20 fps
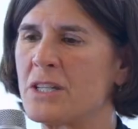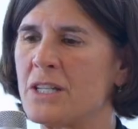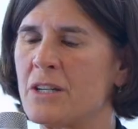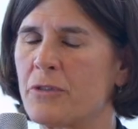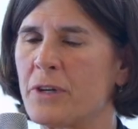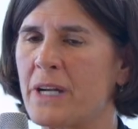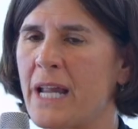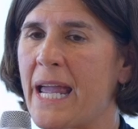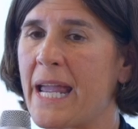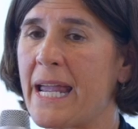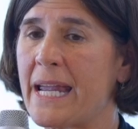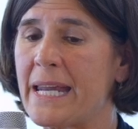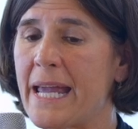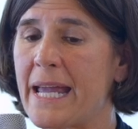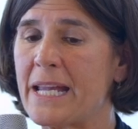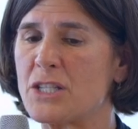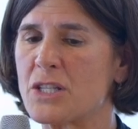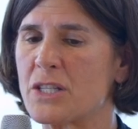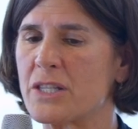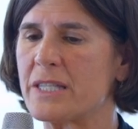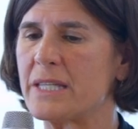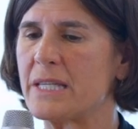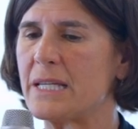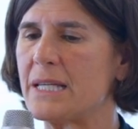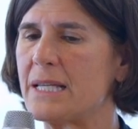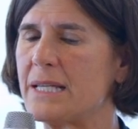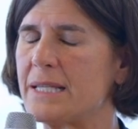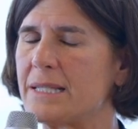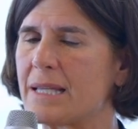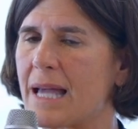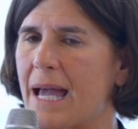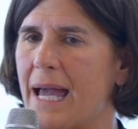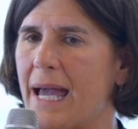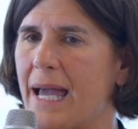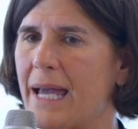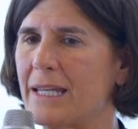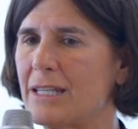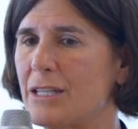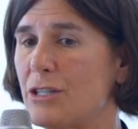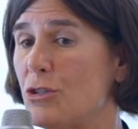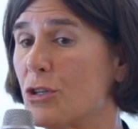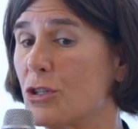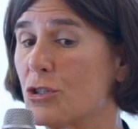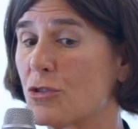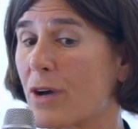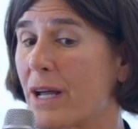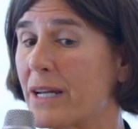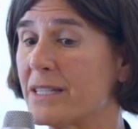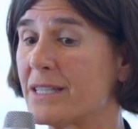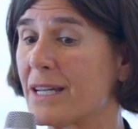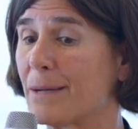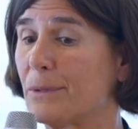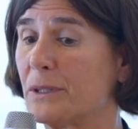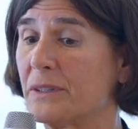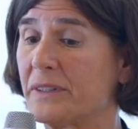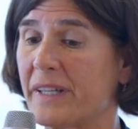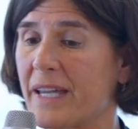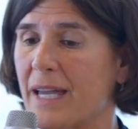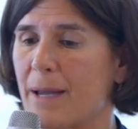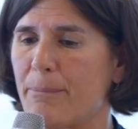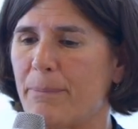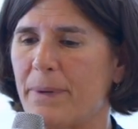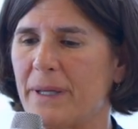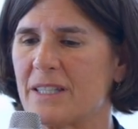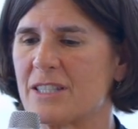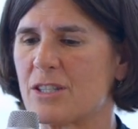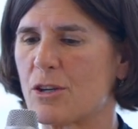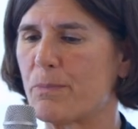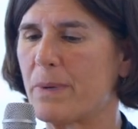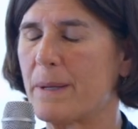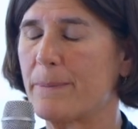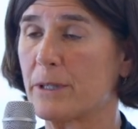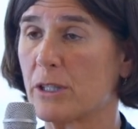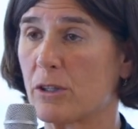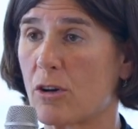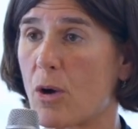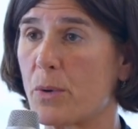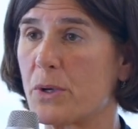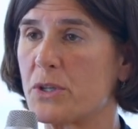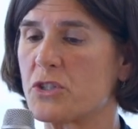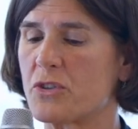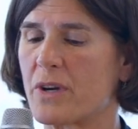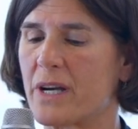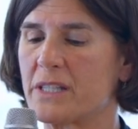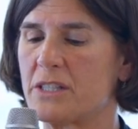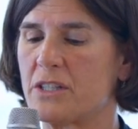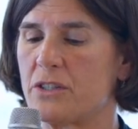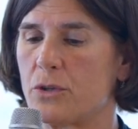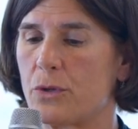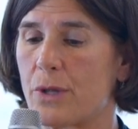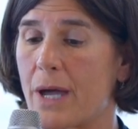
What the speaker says: of different aid agencies and you can try to double dip. And so people are always trying to do